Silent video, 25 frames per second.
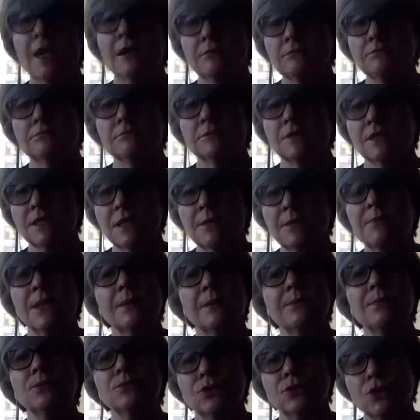Yeah, some
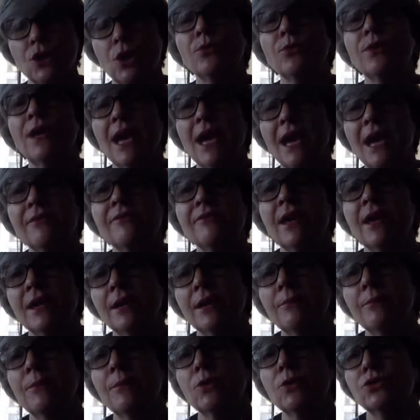people don't have that
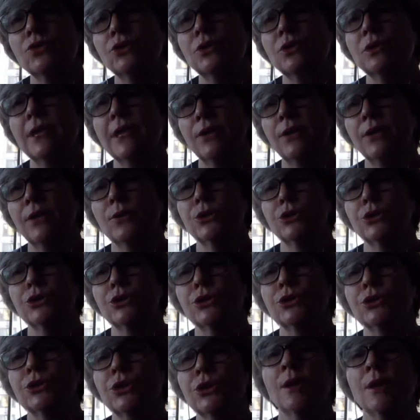emotion,
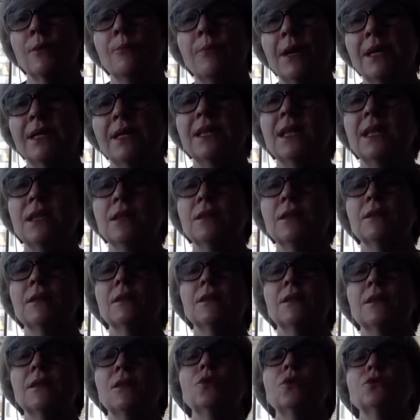but
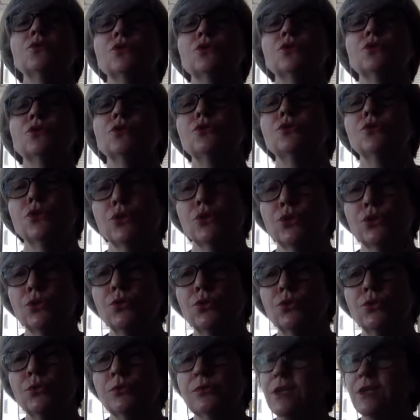those who
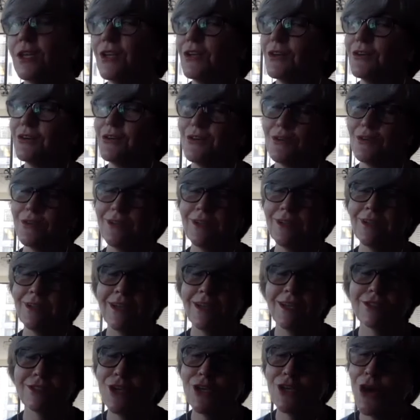do, you know,
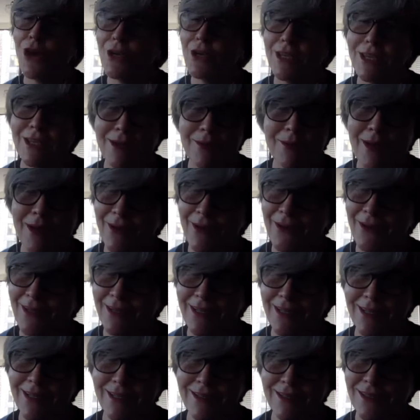talking about
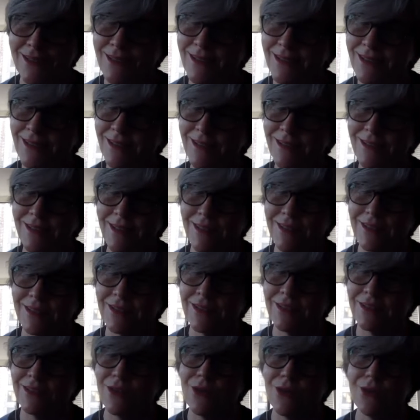it is
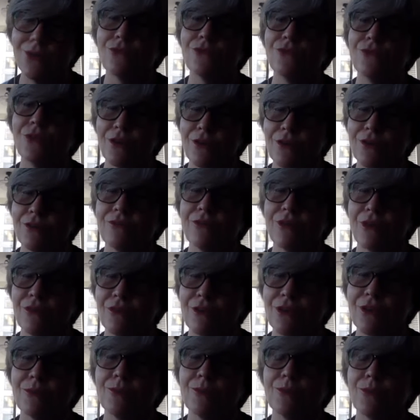so very
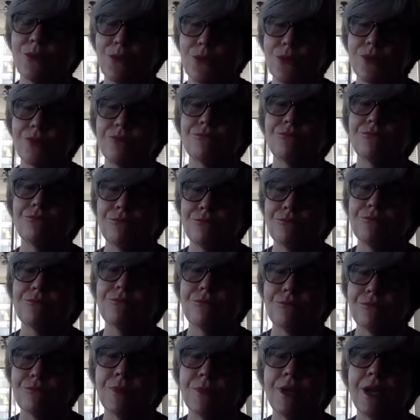very important.
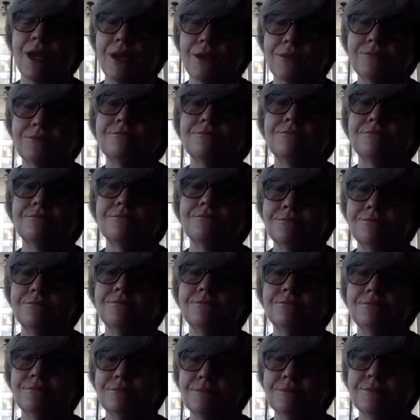Yeah,
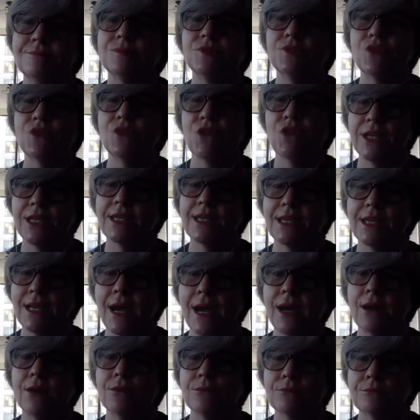mm-hmm. talking
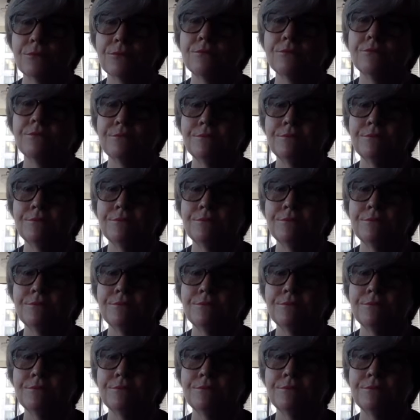it out.